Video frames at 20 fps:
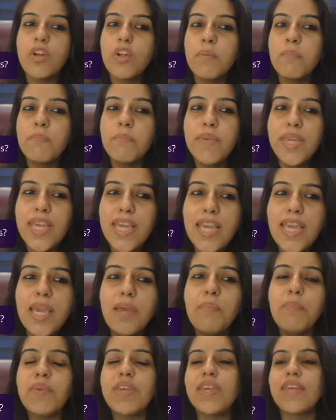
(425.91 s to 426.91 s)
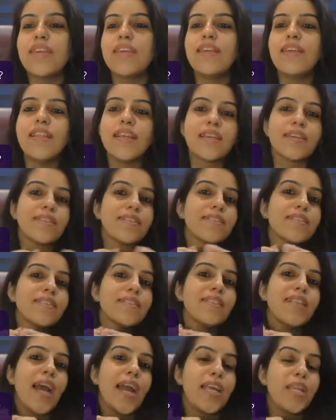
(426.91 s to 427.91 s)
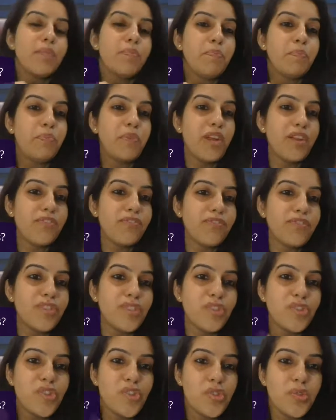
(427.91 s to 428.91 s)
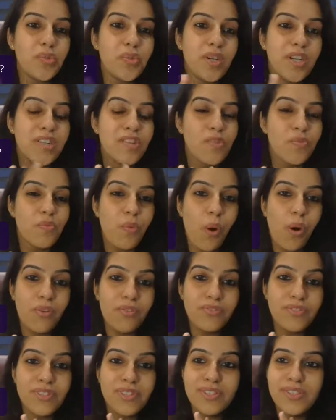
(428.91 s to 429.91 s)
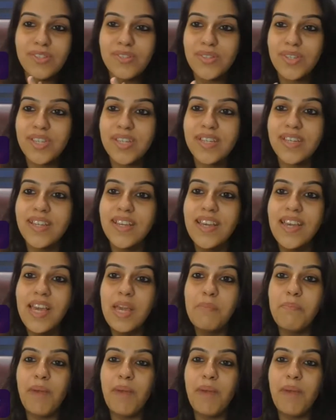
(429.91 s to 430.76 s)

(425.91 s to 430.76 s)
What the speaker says: I thought maybe like a slight preference towards waffles, okay.